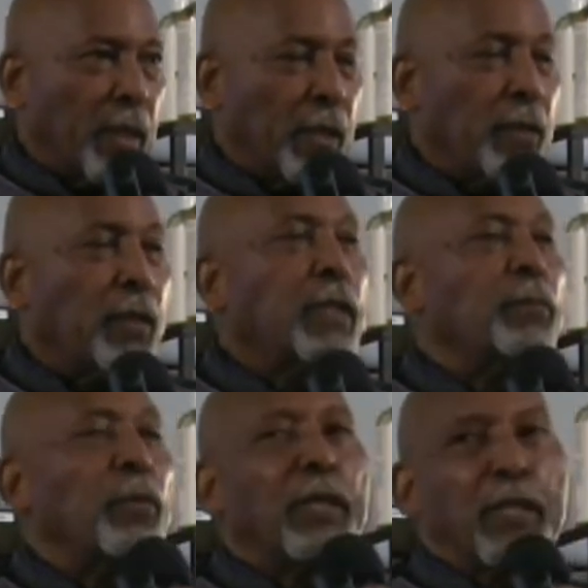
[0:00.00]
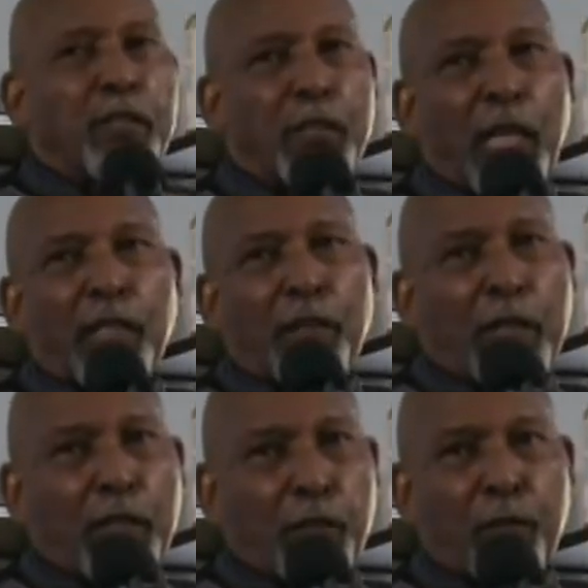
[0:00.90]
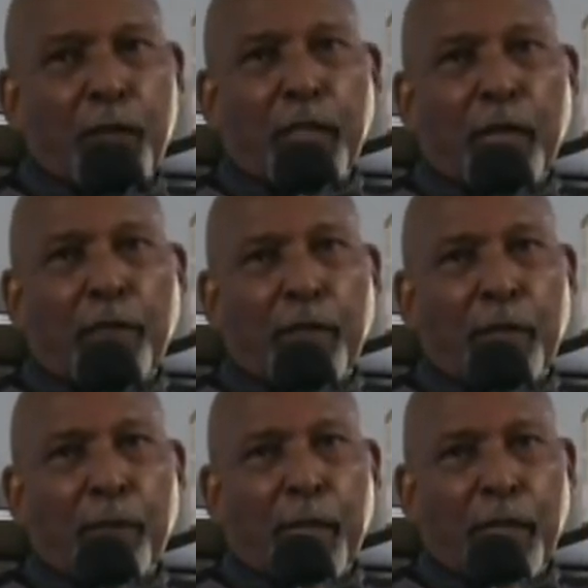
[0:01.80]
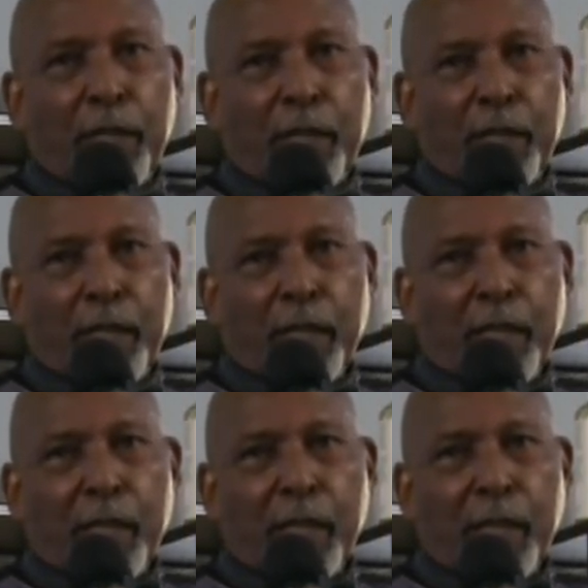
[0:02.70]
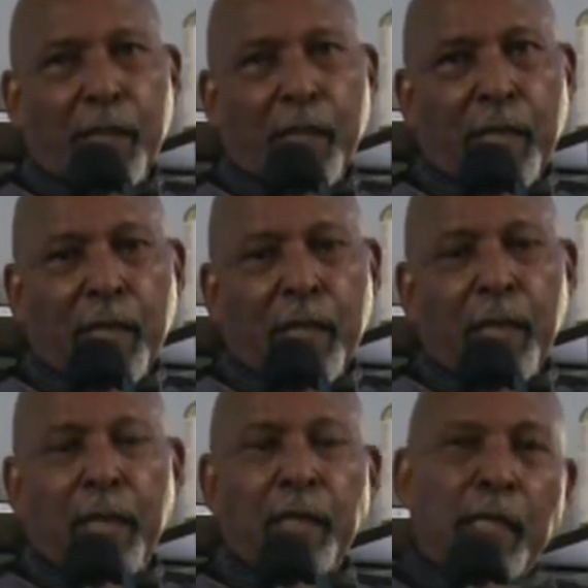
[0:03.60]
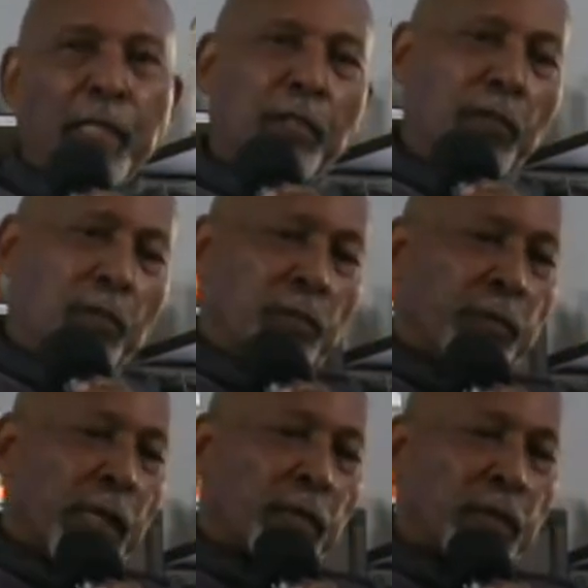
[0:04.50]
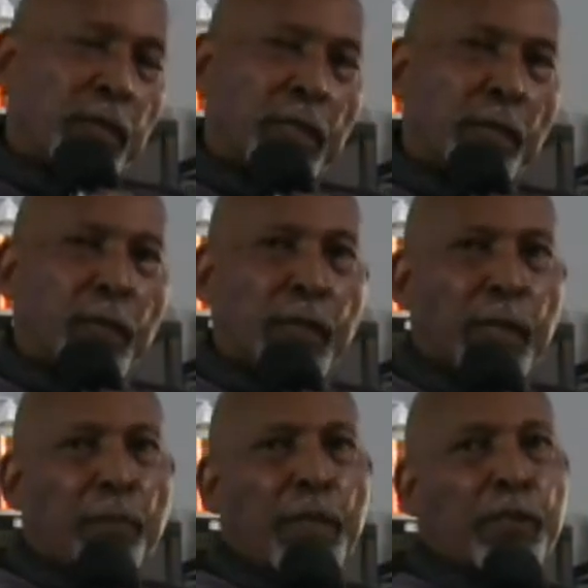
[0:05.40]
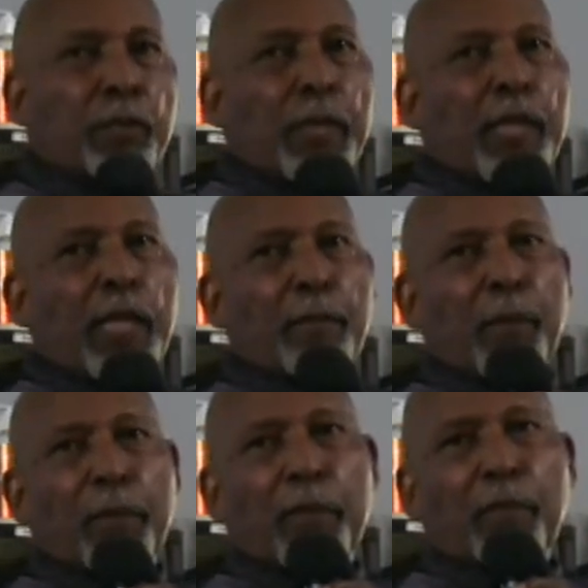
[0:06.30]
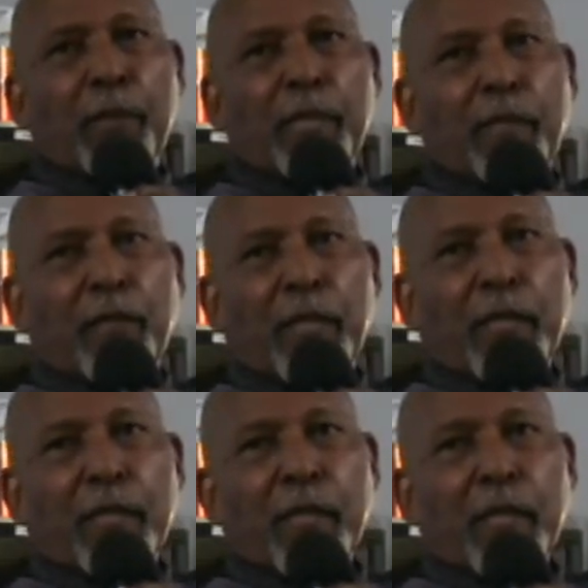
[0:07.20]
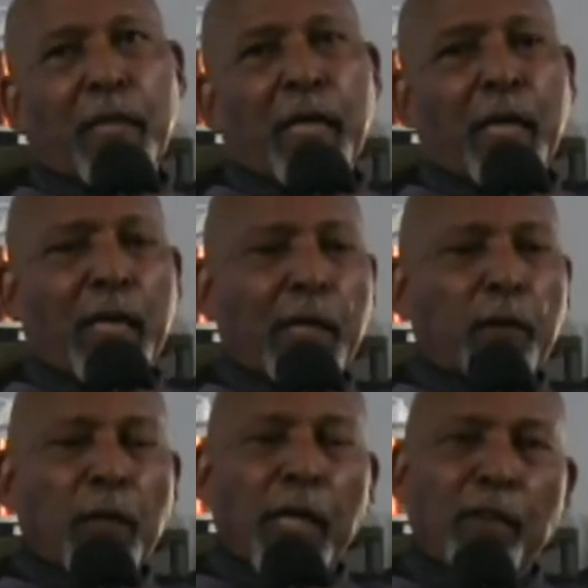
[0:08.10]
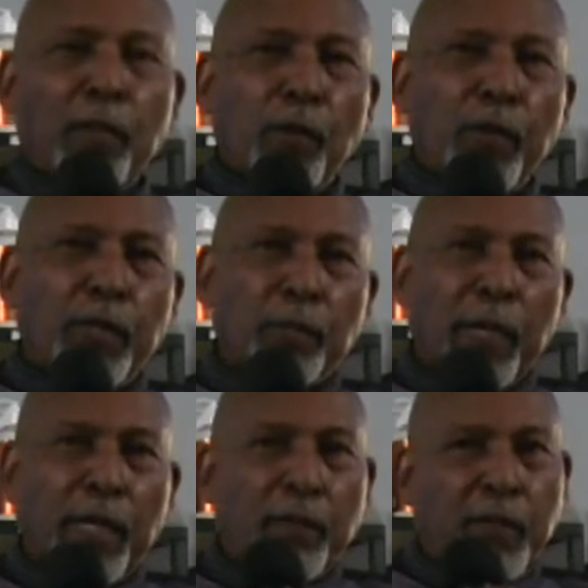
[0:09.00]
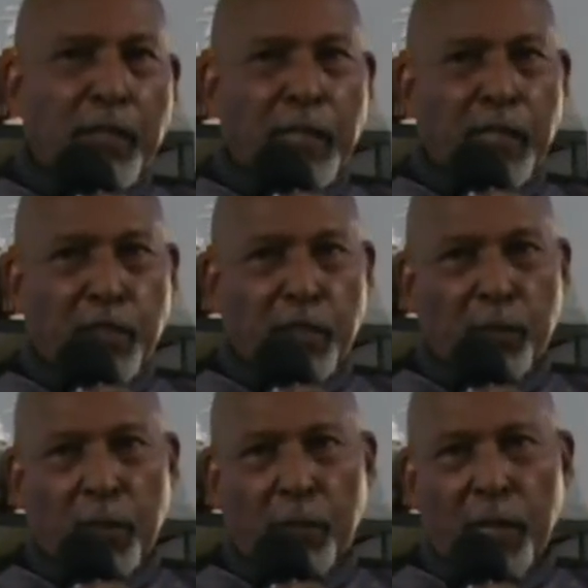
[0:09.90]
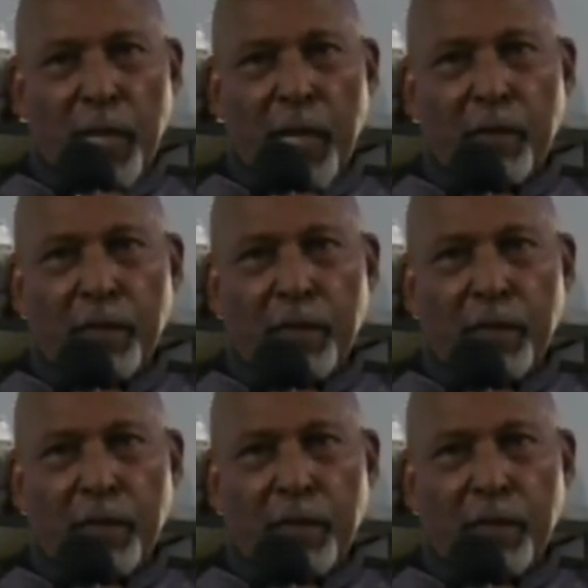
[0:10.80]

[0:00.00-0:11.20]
So it's important to study your history as African Americans and then you be able to get rid of the mystery that other people have placed on us. And then we'll have more respect for the leadership that we have.